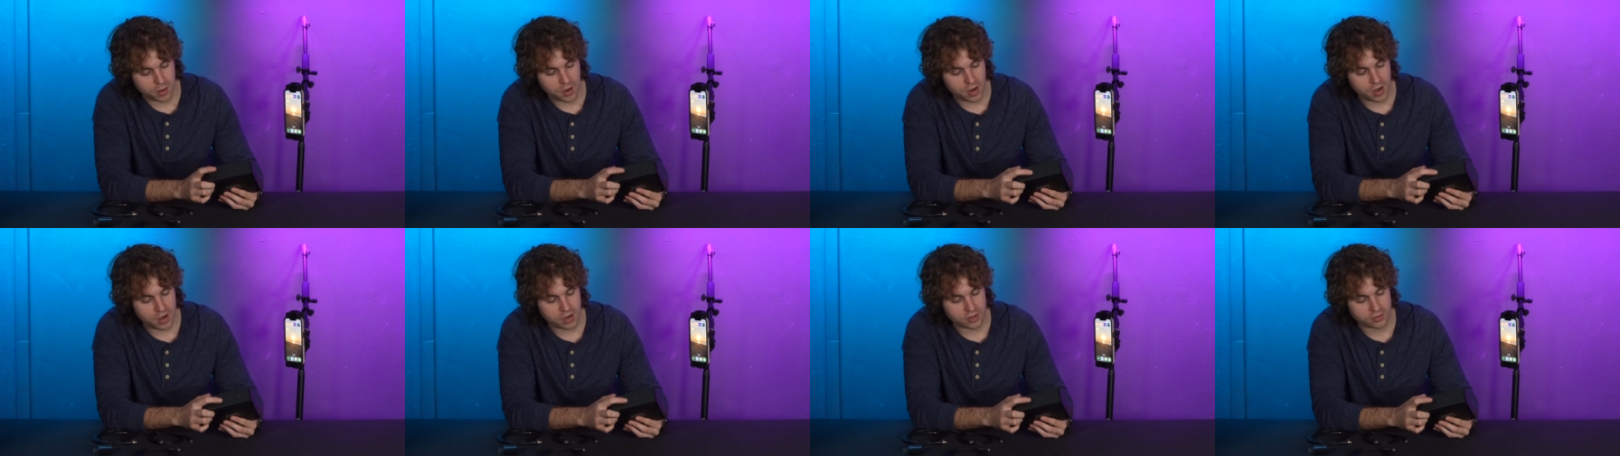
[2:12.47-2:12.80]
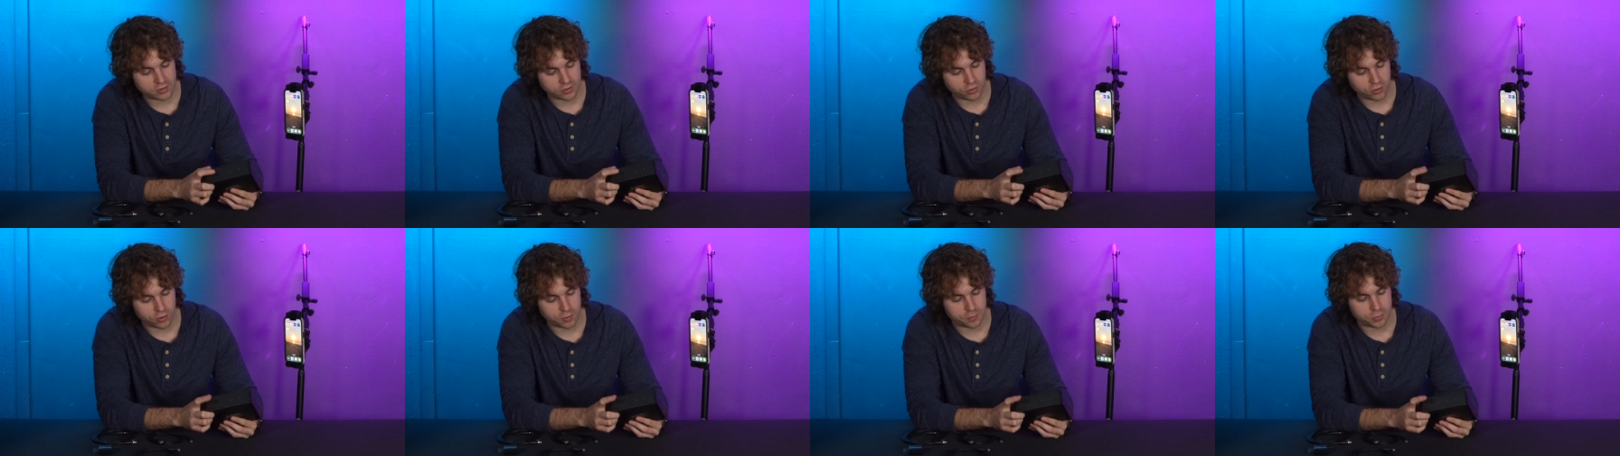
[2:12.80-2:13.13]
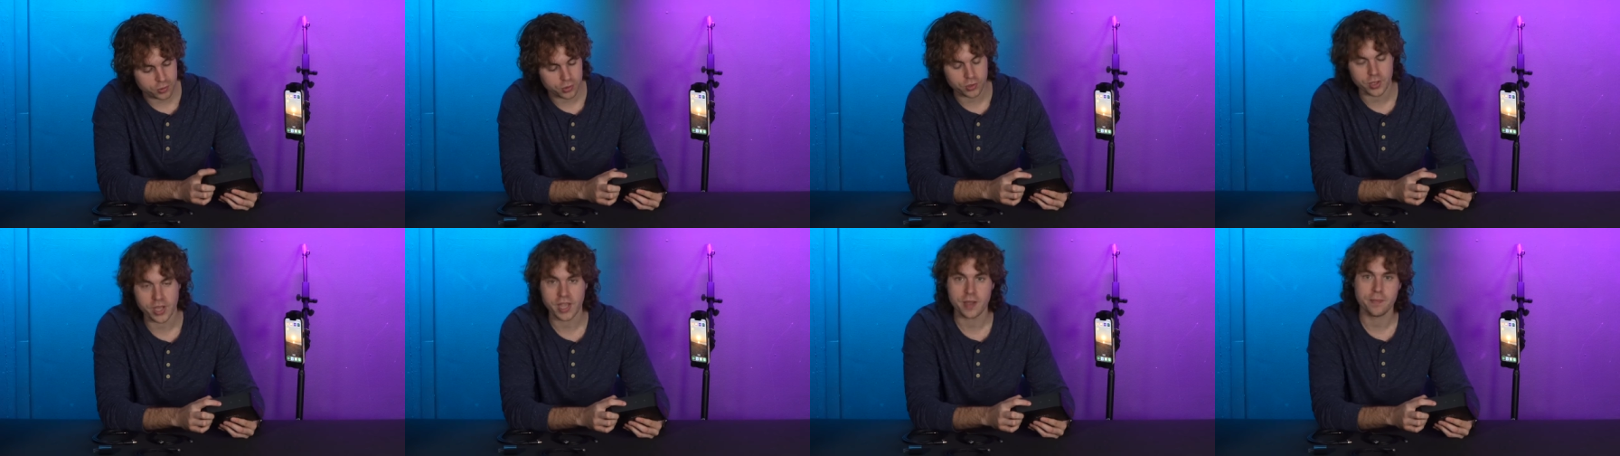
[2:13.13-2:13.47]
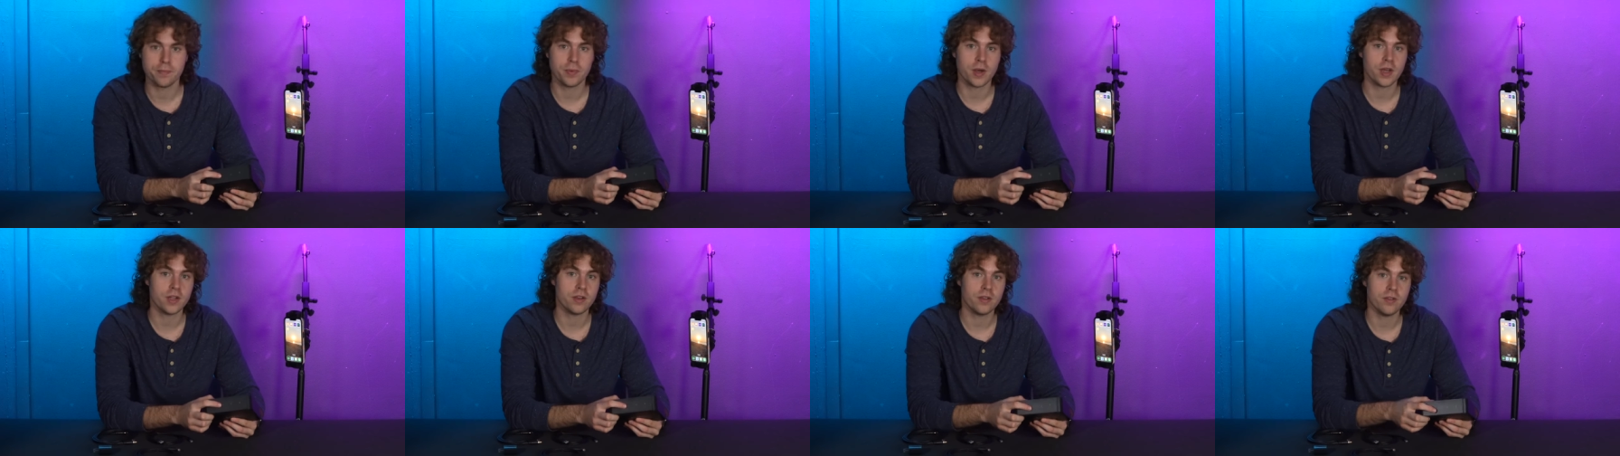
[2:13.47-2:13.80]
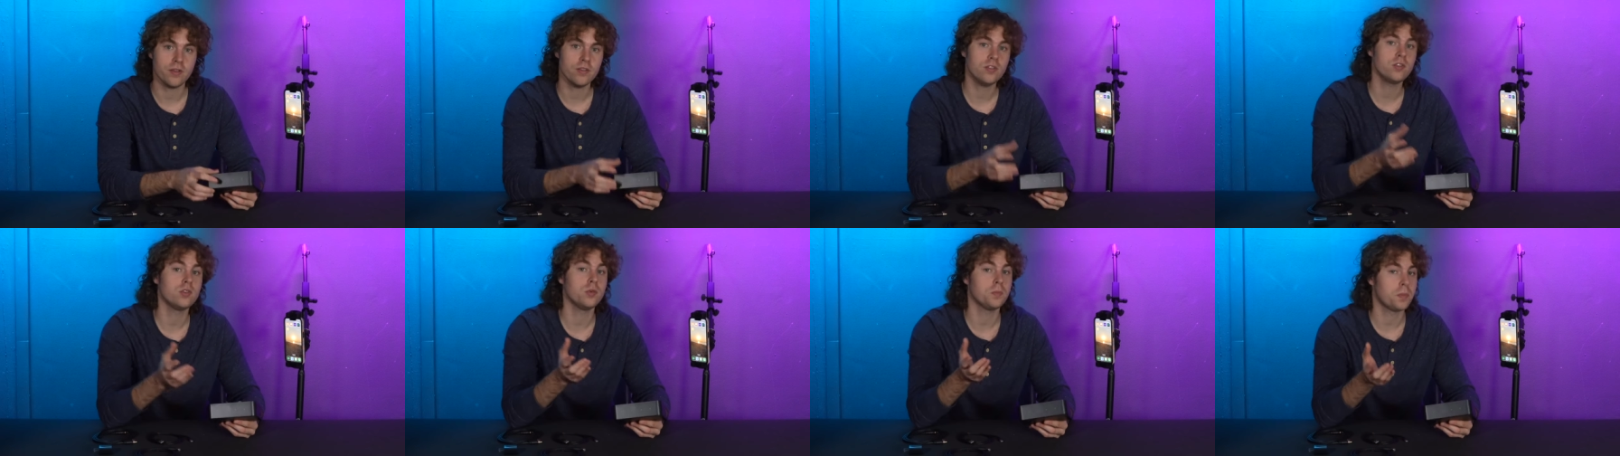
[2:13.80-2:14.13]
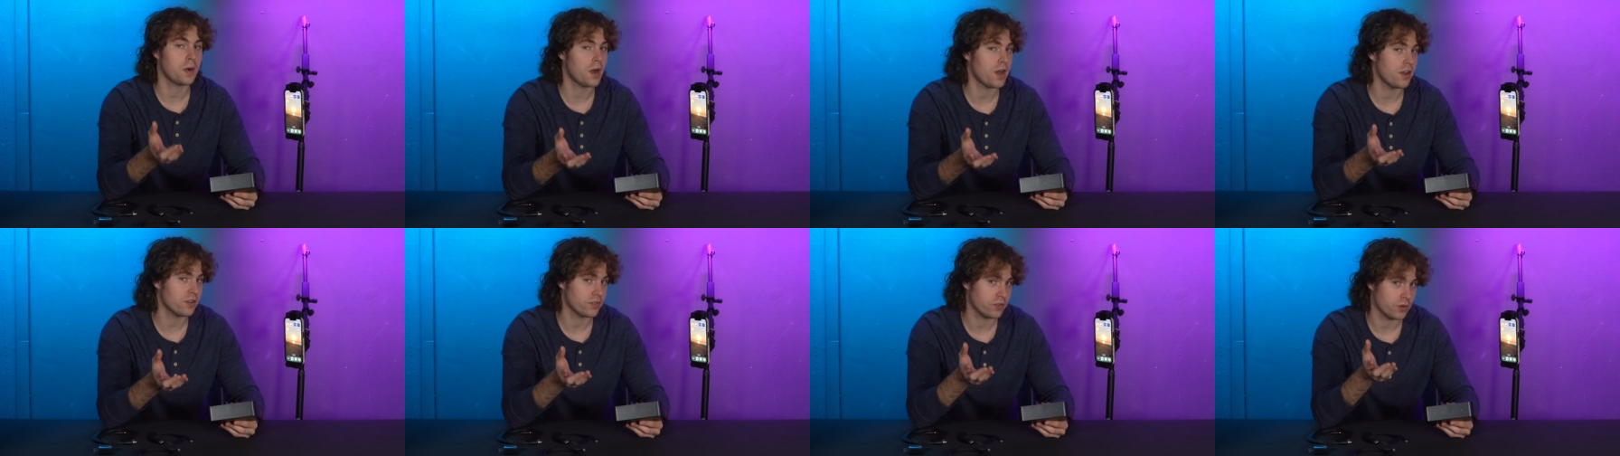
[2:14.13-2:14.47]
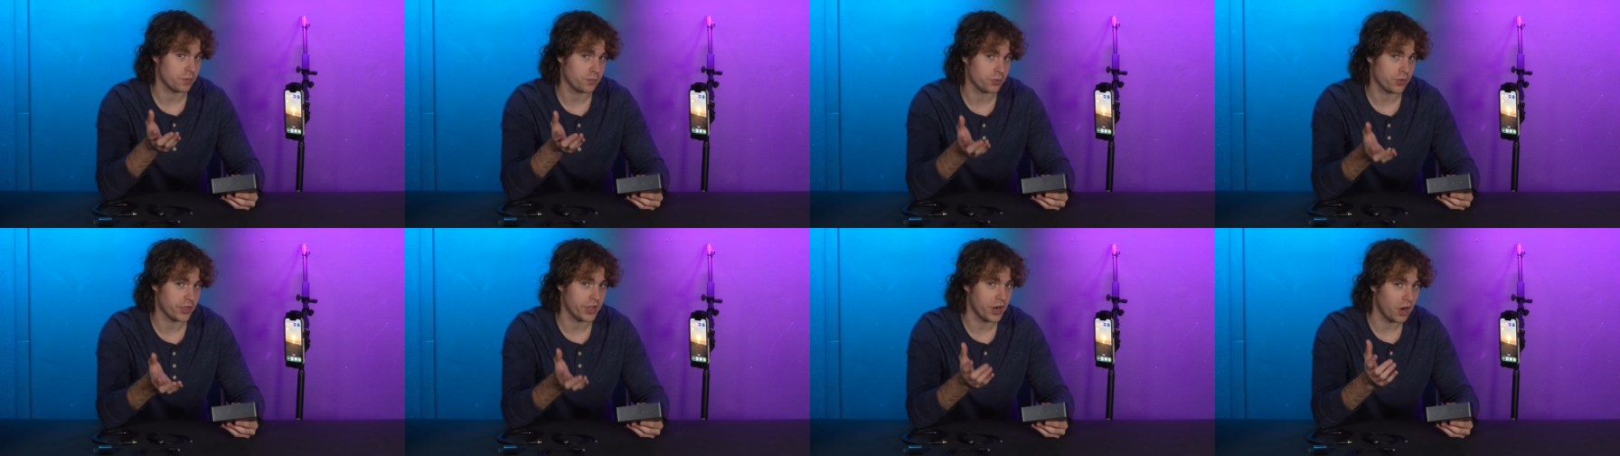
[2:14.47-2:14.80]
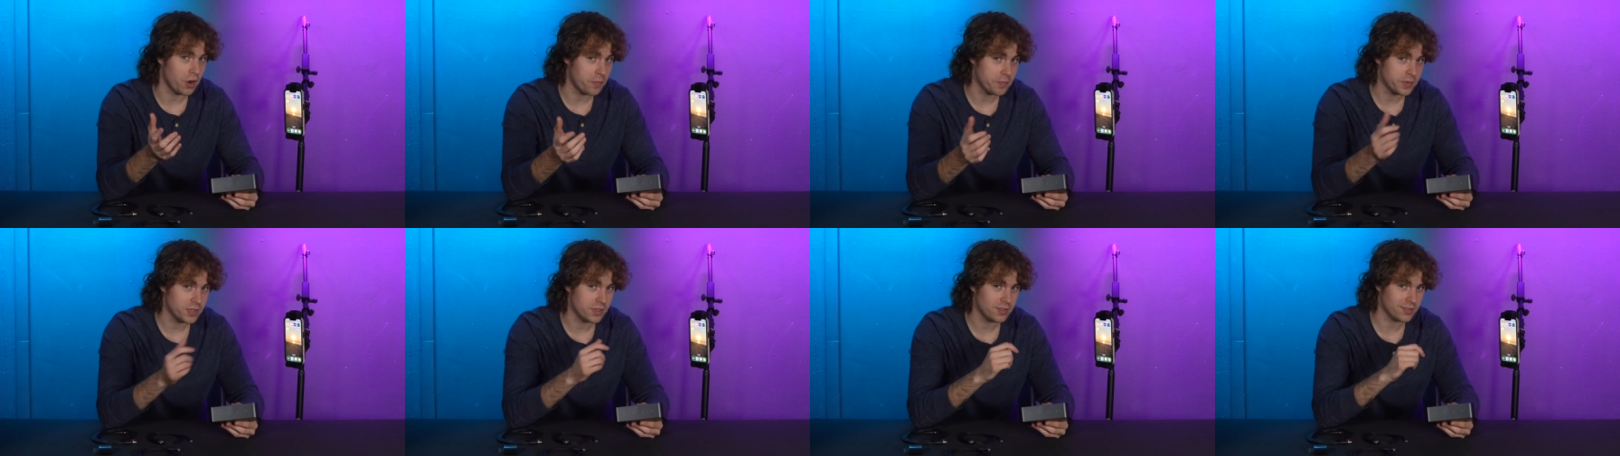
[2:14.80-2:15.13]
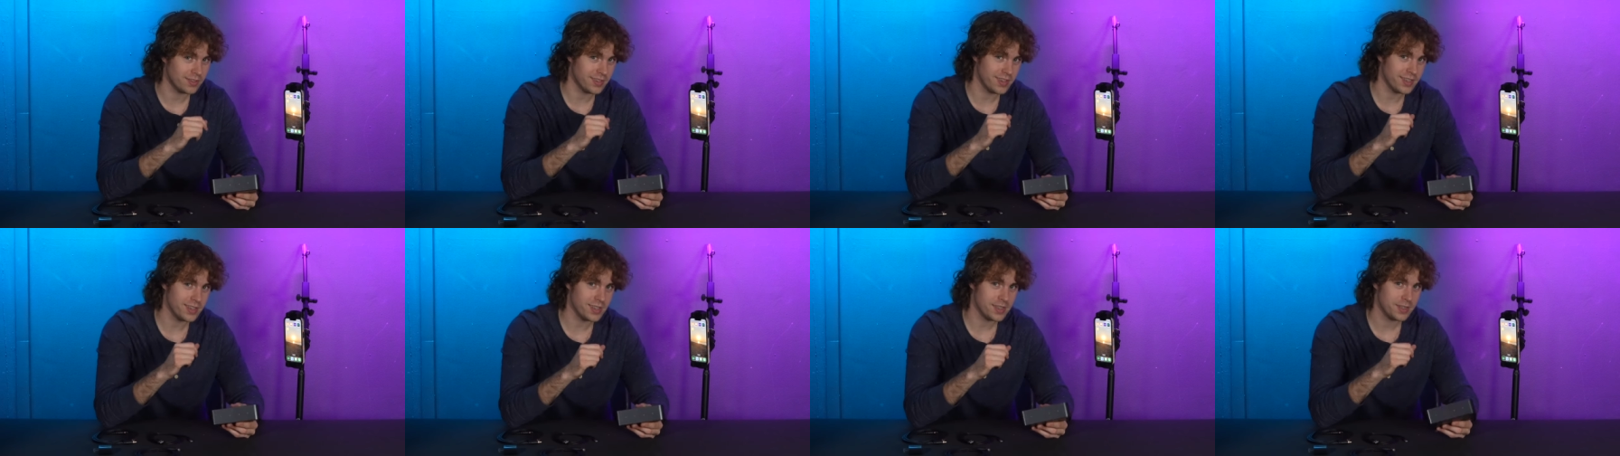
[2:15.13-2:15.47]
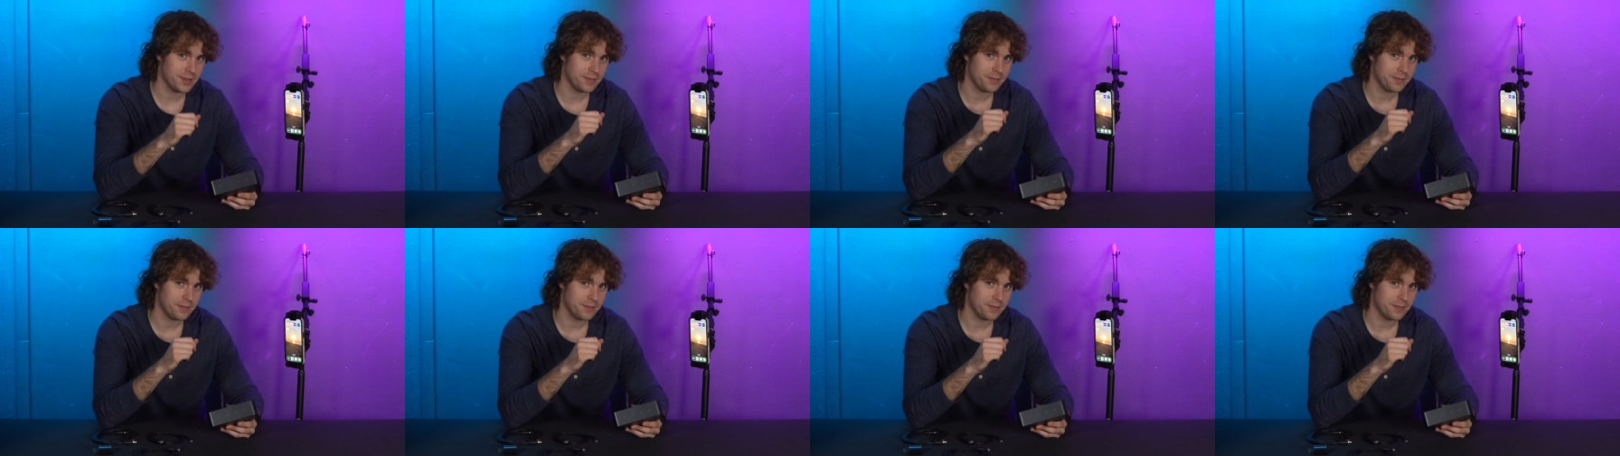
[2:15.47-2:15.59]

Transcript: pause or play button to pause or play our music.